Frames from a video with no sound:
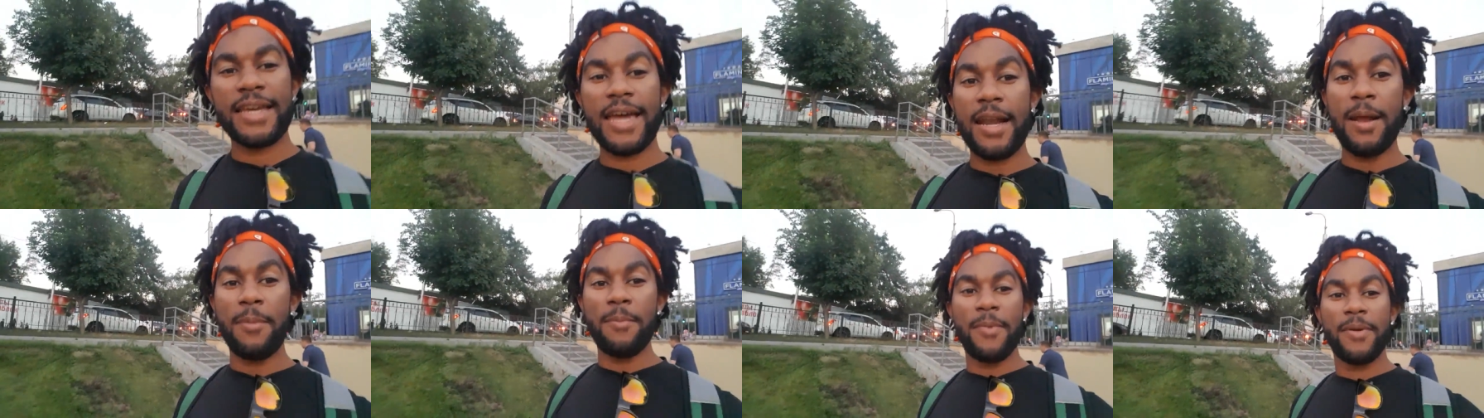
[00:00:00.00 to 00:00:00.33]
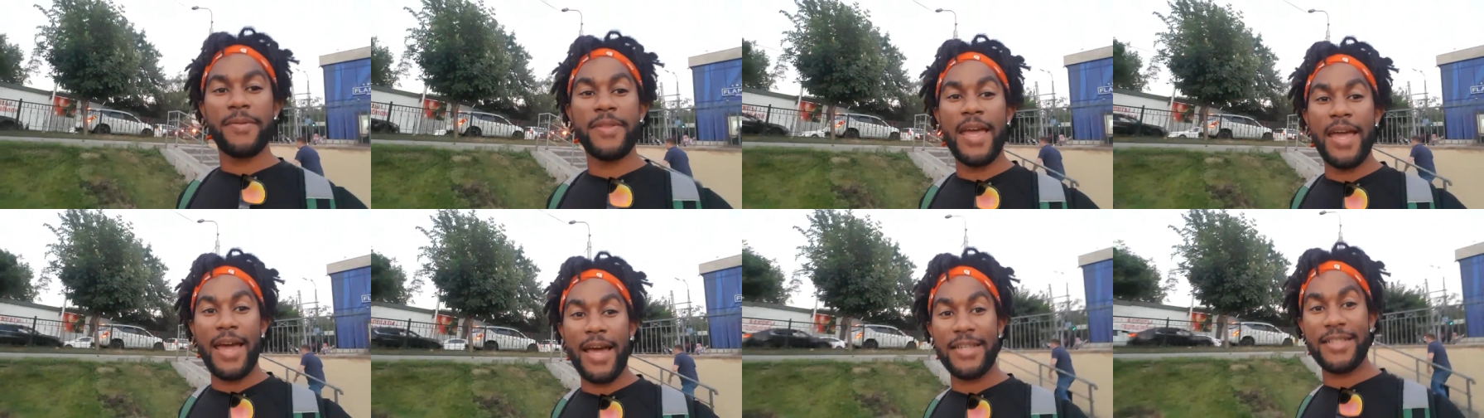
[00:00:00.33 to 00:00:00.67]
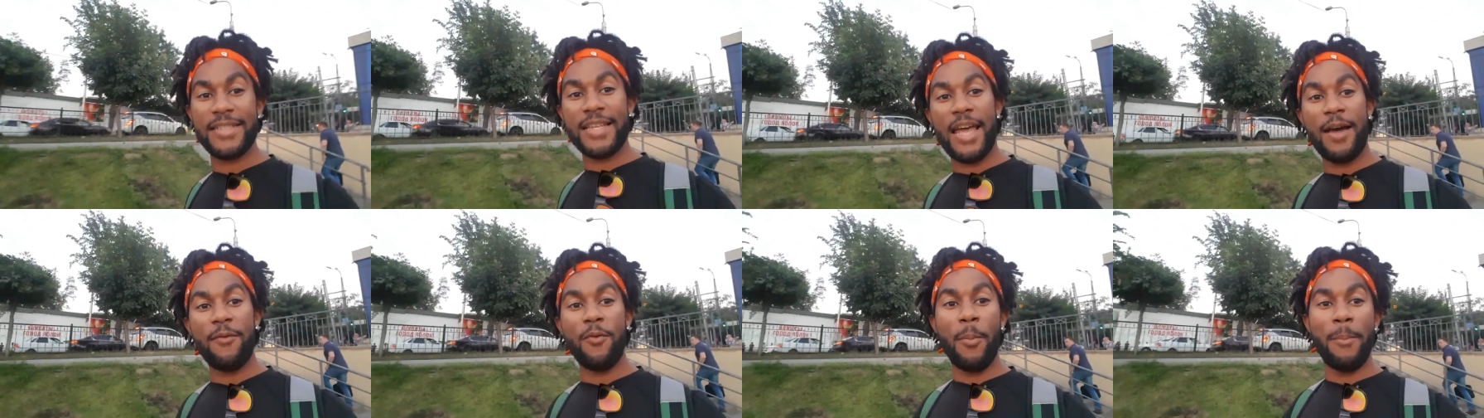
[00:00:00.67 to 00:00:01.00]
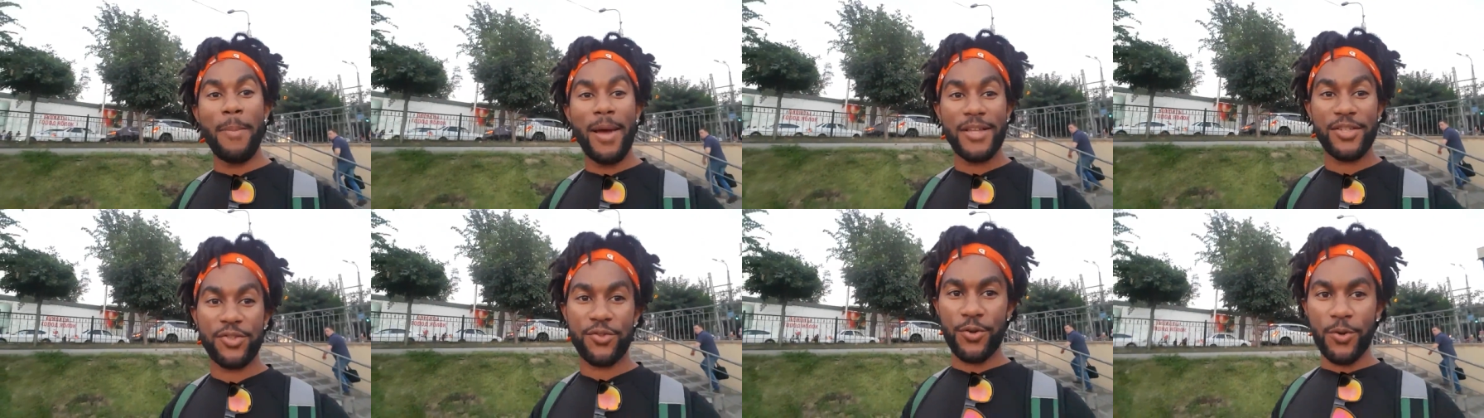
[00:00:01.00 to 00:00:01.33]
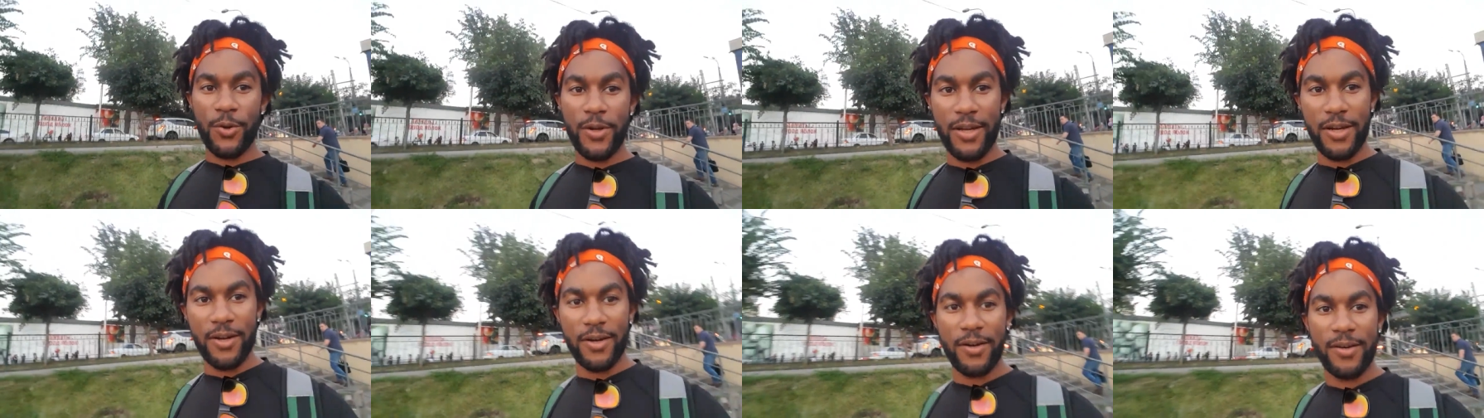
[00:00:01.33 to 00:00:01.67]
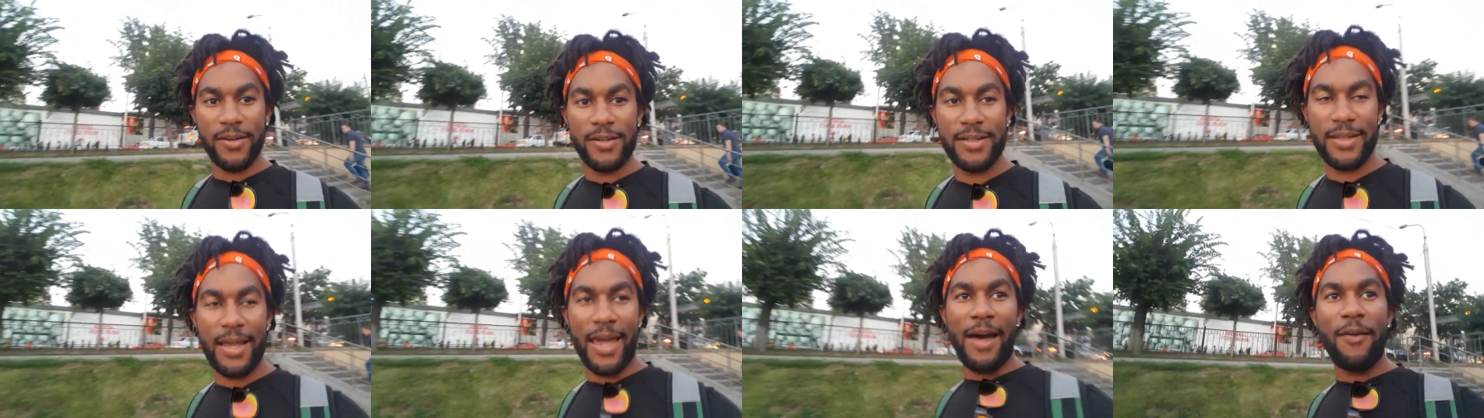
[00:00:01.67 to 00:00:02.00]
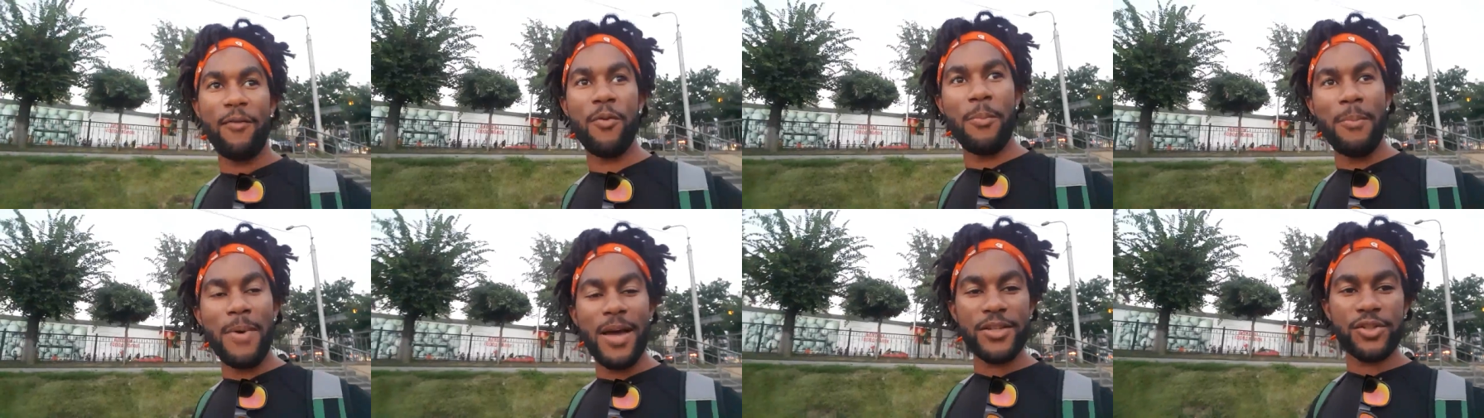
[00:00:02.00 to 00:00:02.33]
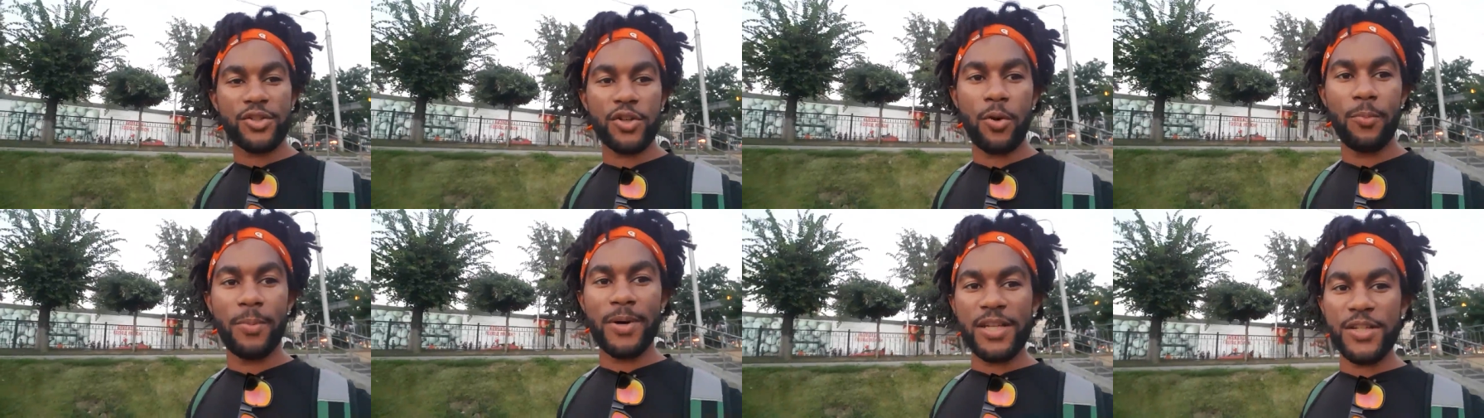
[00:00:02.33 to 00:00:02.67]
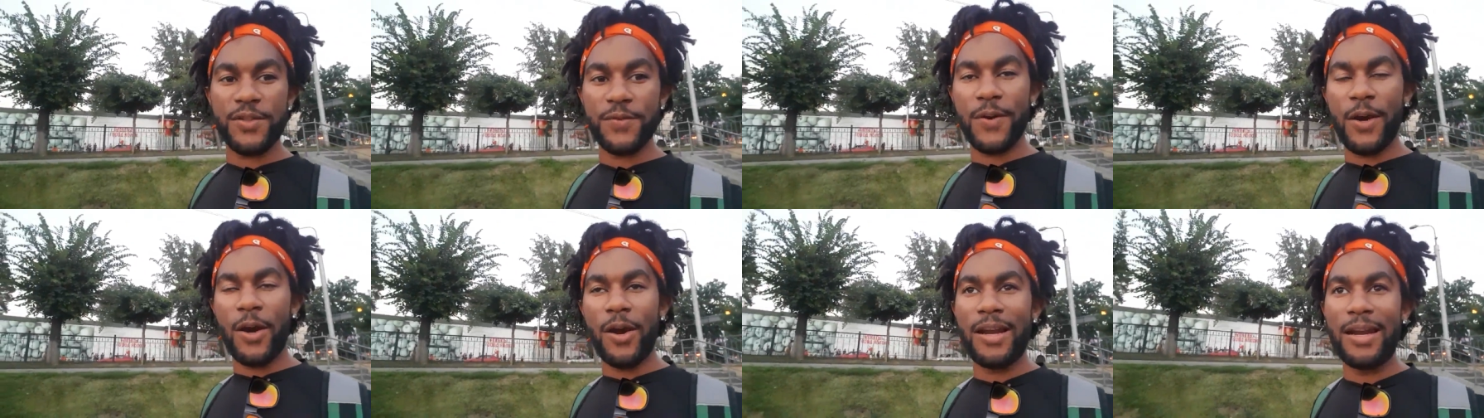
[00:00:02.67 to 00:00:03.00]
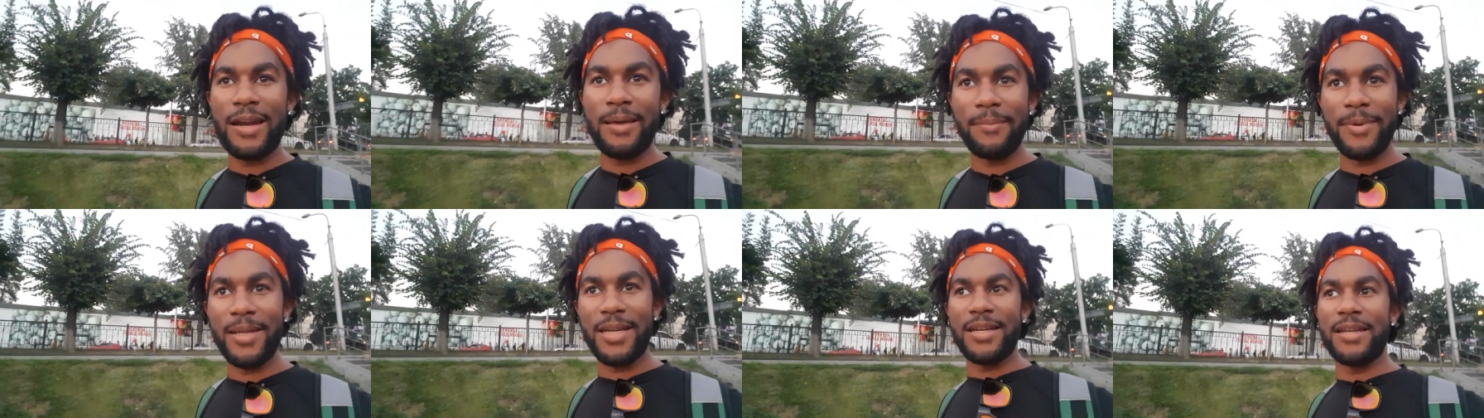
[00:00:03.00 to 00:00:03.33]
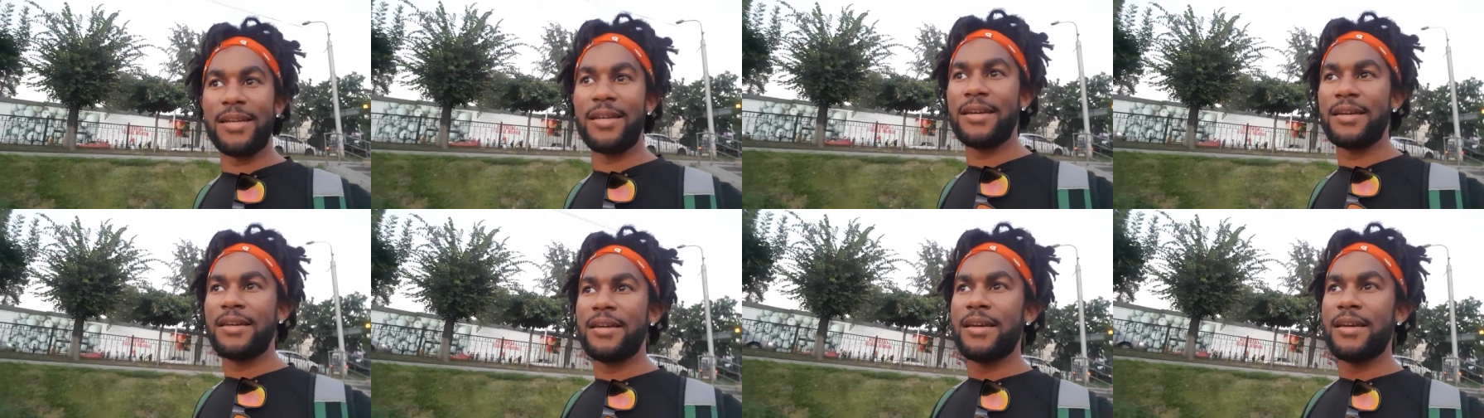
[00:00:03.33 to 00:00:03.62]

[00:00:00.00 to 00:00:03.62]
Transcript: have a metro here. They have a metro, but it's very limited.